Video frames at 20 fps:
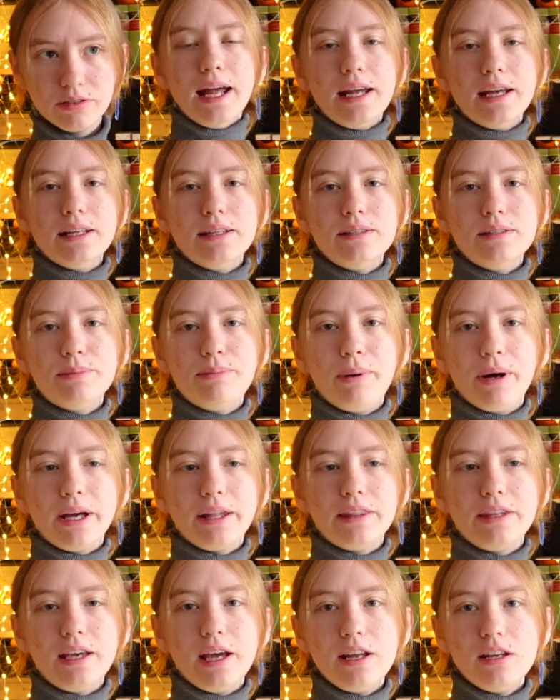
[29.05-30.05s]
And by
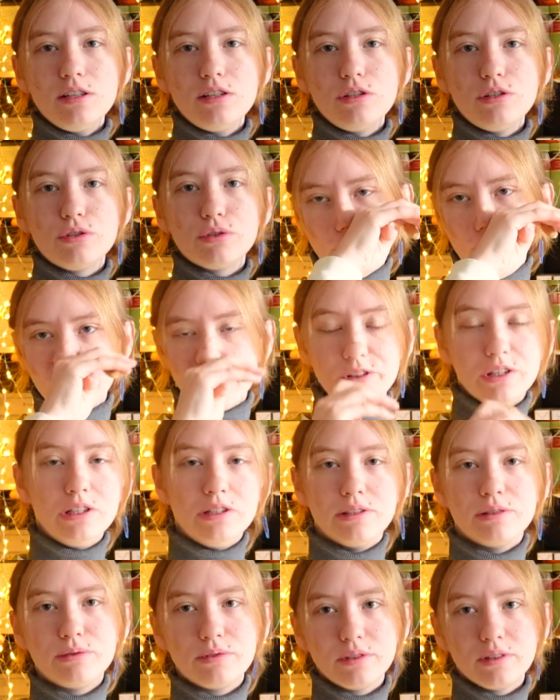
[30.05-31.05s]
the end of
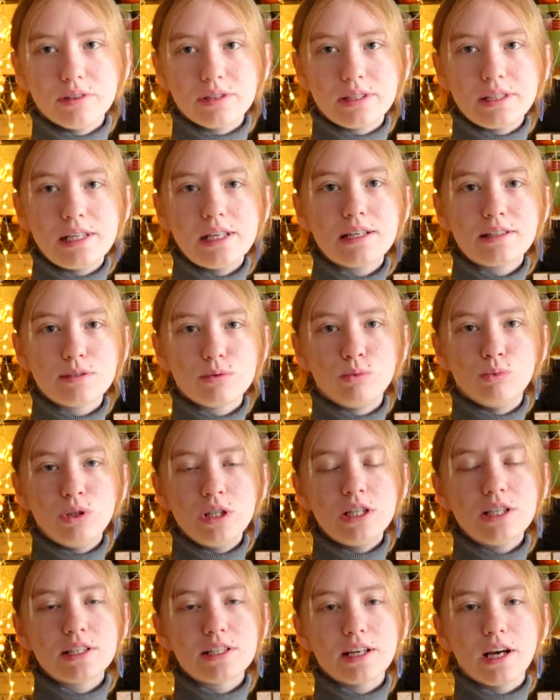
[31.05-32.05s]
these 6
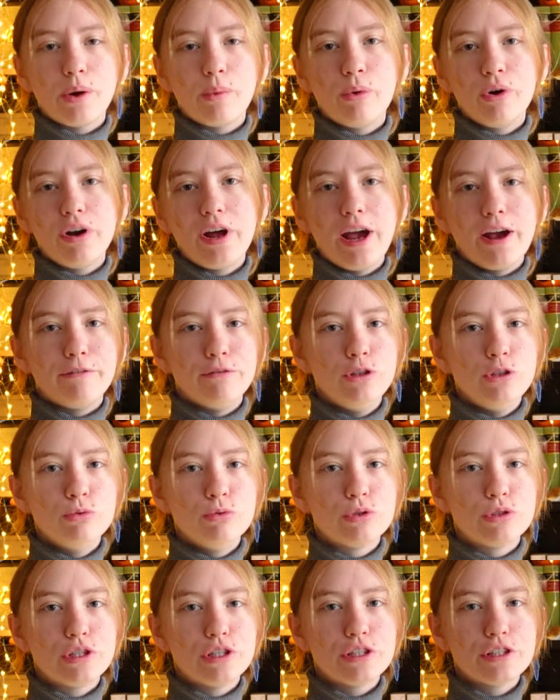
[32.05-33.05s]
weeks, I want to have
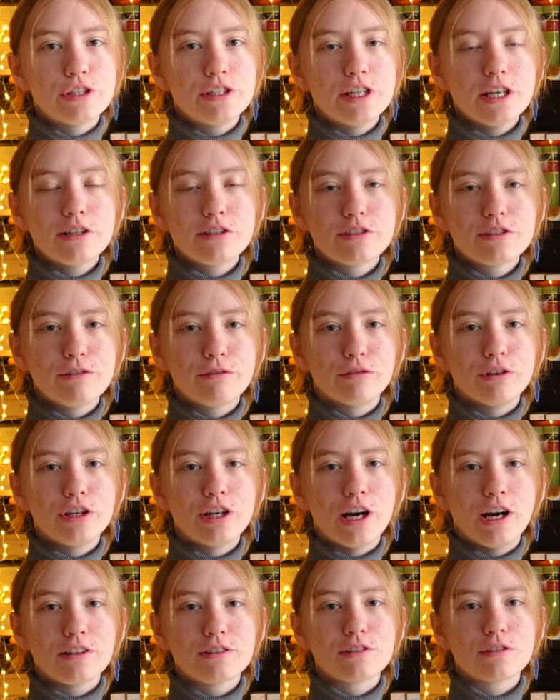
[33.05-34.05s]
used 6 different
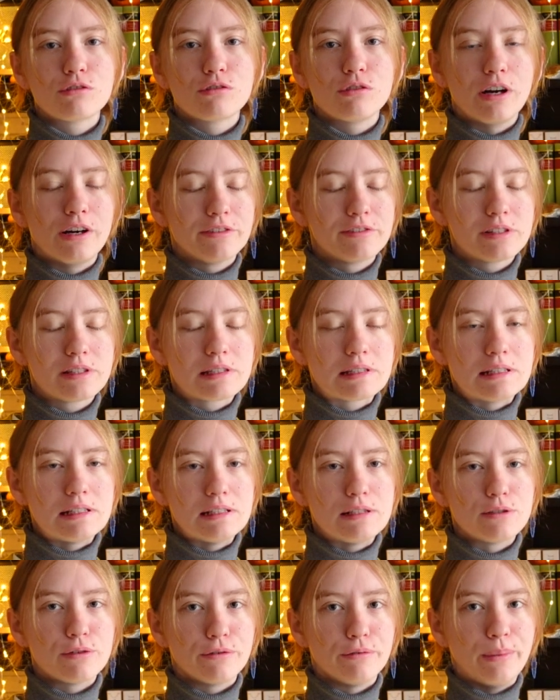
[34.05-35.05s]
arts and crafts
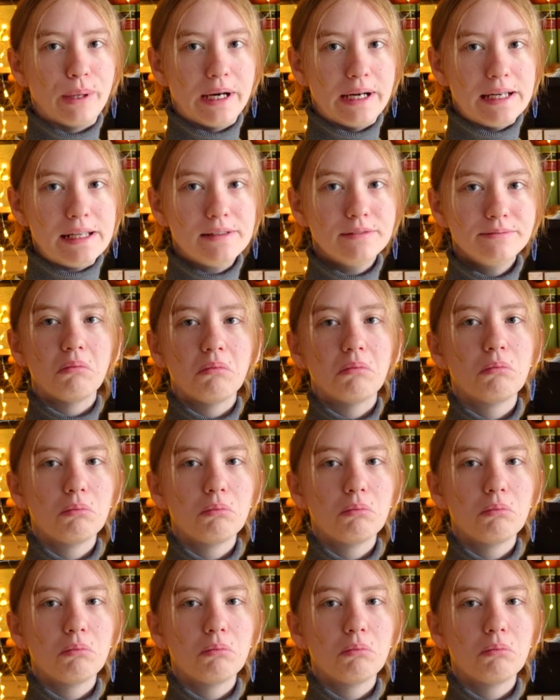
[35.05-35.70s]
skills of mine.